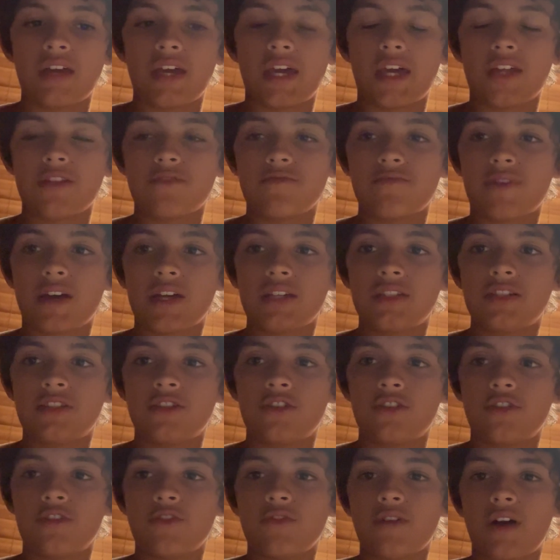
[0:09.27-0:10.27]
In race
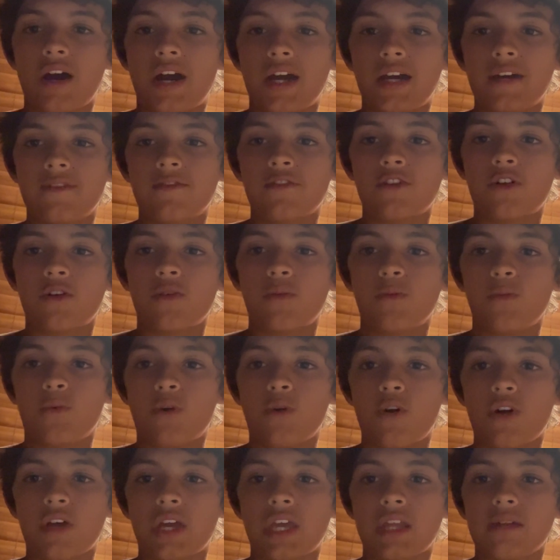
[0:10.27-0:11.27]
2, I've got
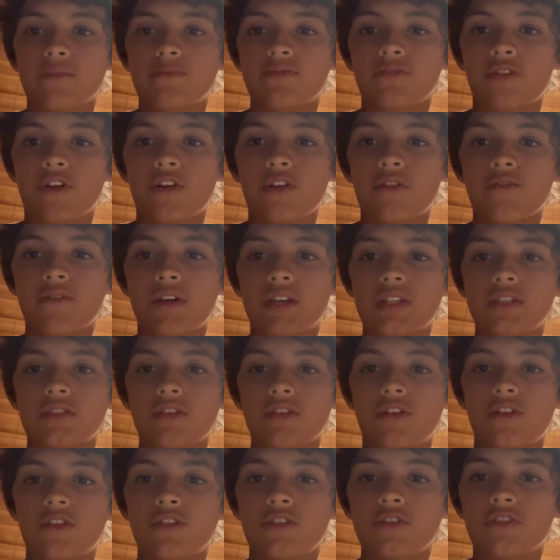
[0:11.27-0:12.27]
Work in Progress
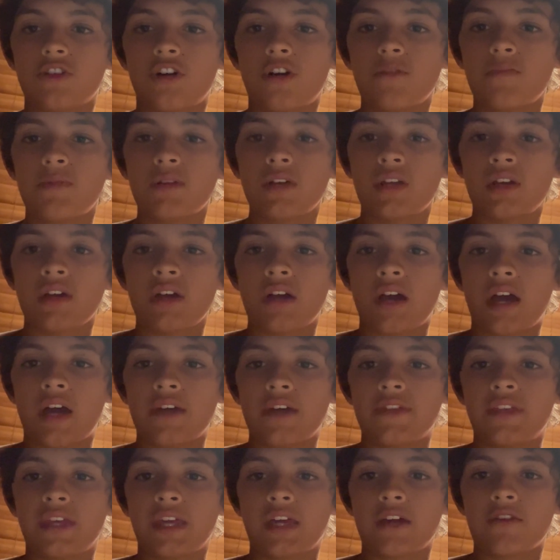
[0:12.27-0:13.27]
on top. I
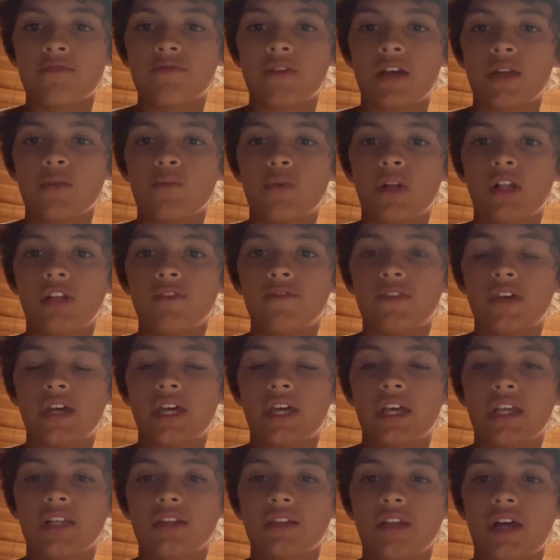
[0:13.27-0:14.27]
think it ran well for
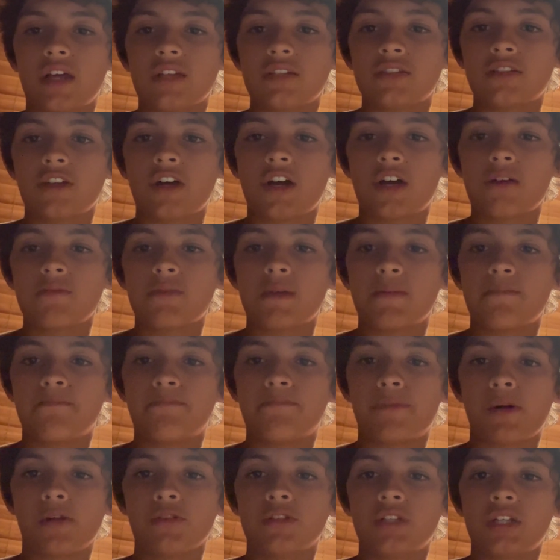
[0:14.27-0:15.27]
it last time, it
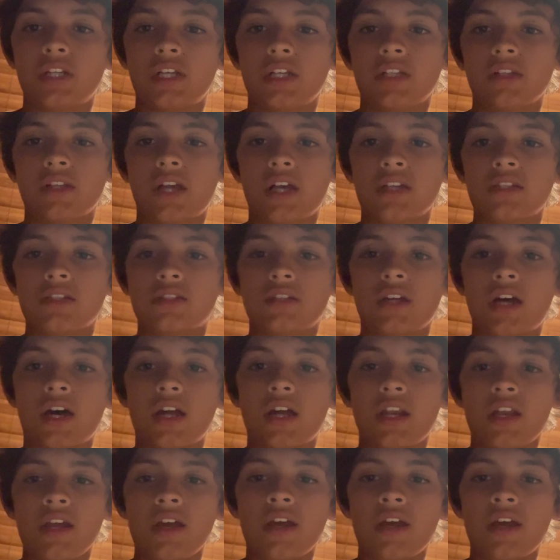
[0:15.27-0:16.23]
bolted in last start,